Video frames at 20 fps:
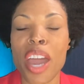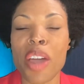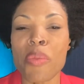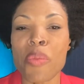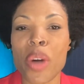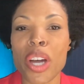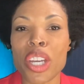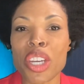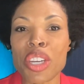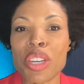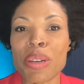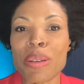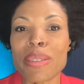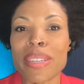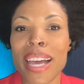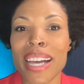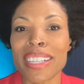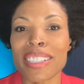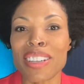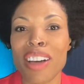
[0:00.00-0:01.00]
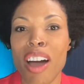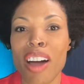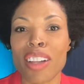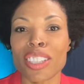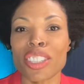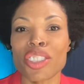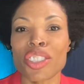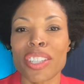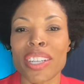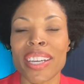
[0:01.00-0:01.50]
And what new
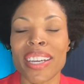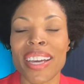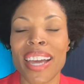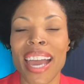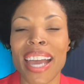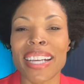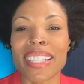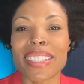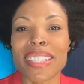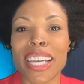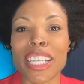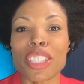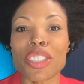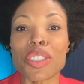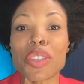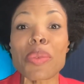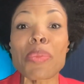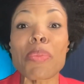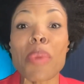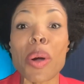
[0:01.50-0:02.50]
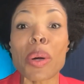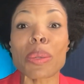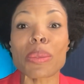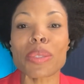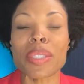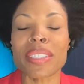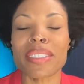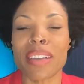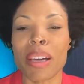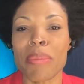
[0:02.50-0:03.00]
technology excites you
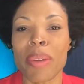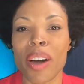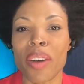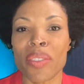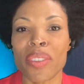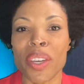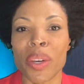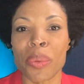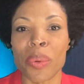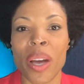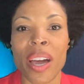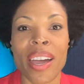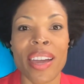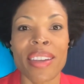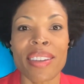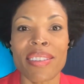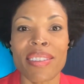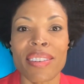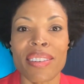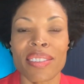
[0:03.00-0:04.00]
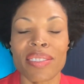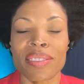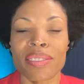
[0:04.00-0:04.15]
most about the Orion?